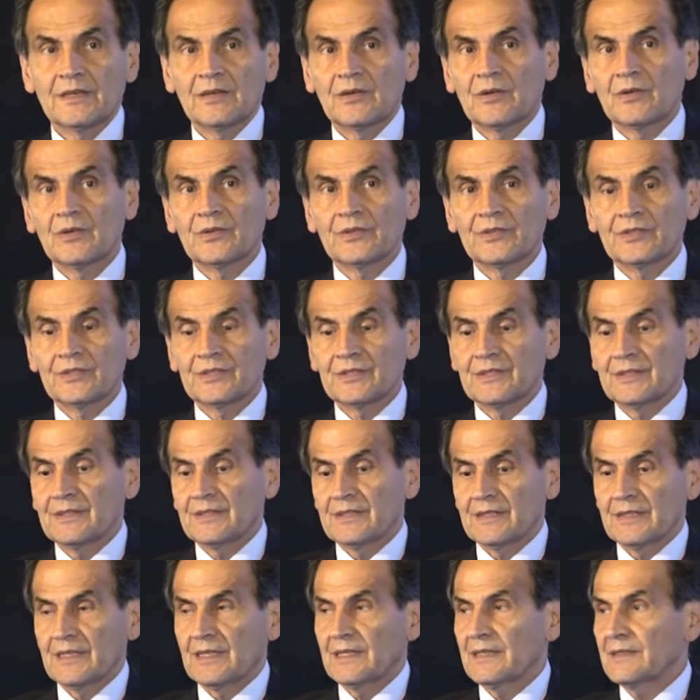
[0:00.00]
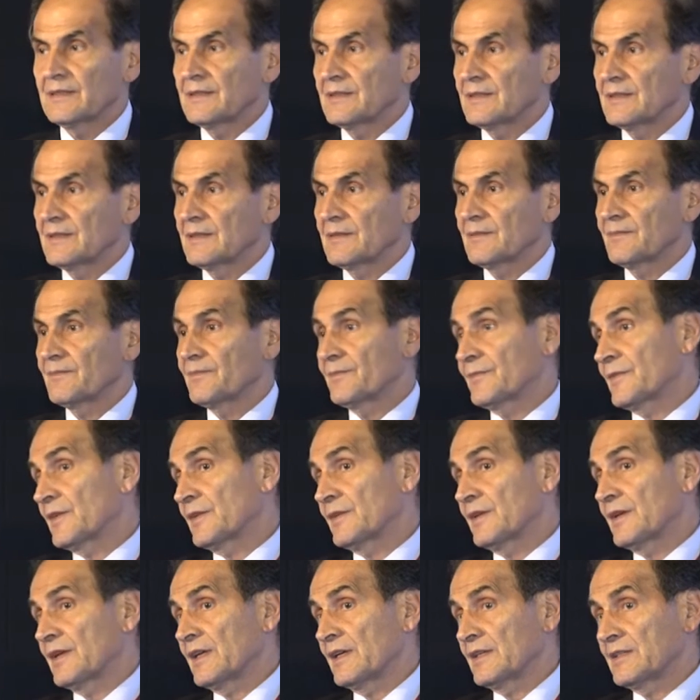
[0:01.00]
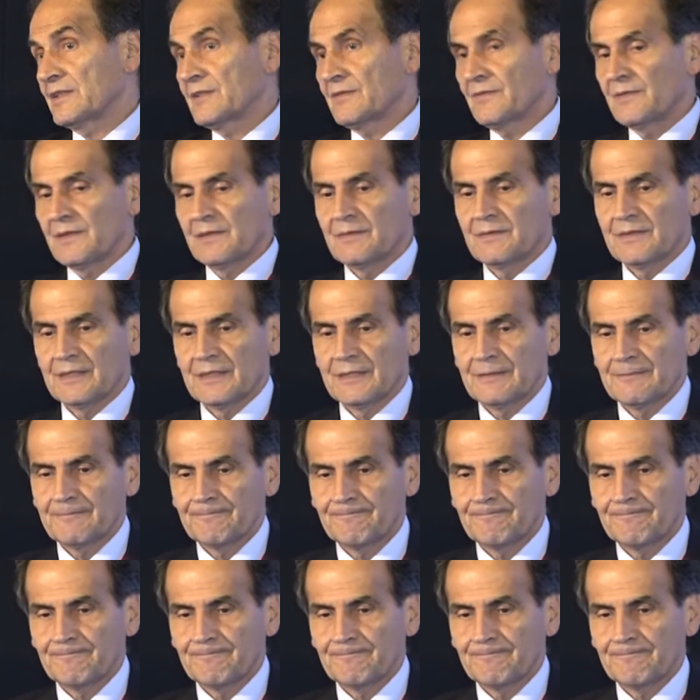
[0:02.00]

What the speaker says: older than age 50.